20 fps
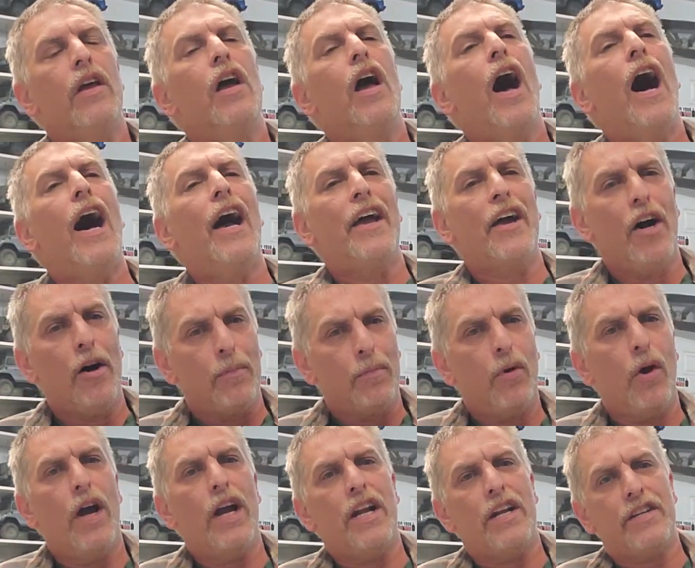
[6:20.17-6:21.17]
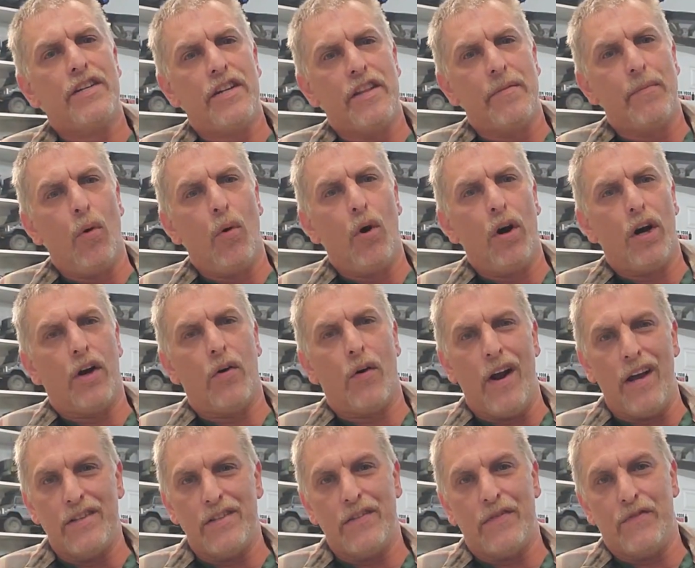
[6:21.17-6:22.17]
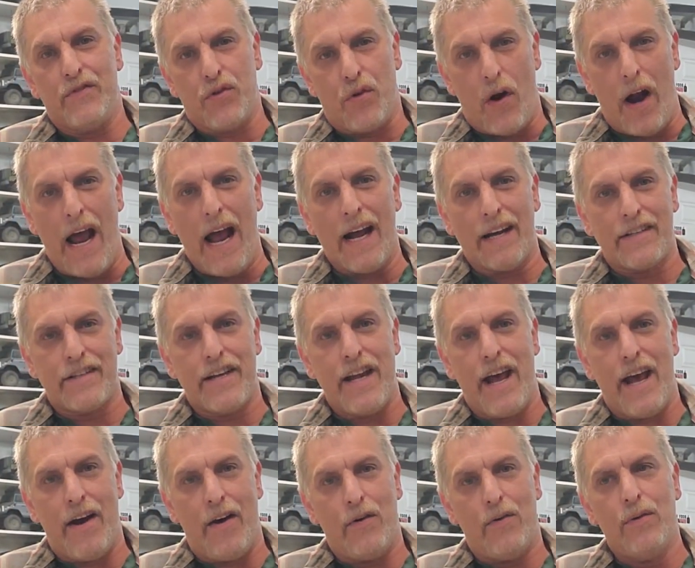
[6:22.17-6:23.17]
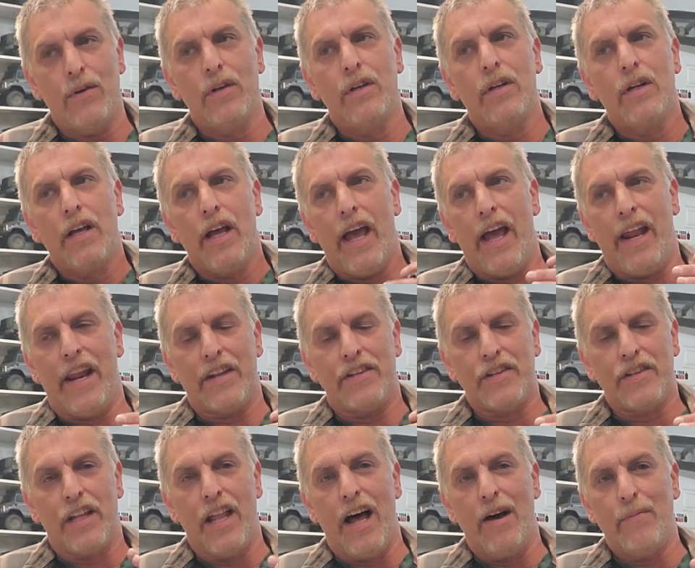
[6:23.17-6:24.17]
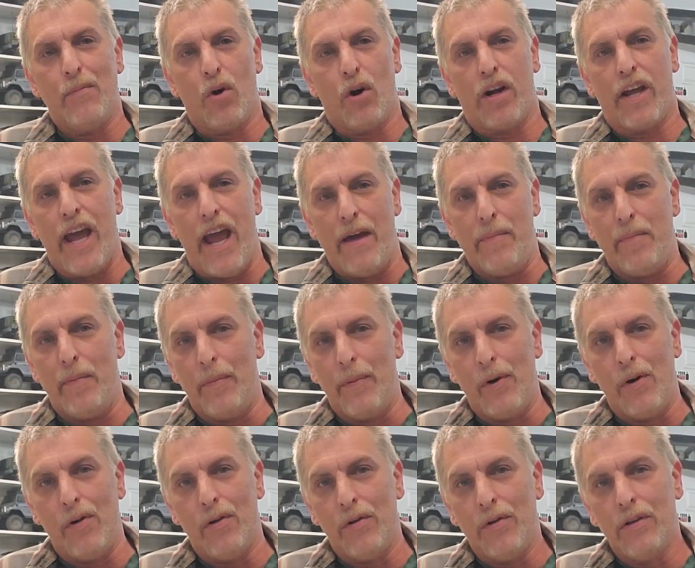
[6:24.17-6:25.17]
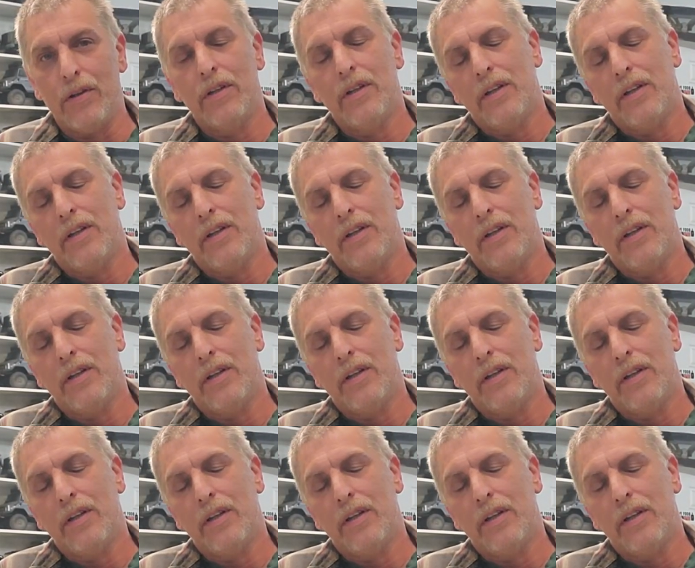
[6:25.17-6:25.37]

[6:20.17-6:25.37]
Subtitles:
I upgraded to the more aggressive tracks now, and it's a lot more capable.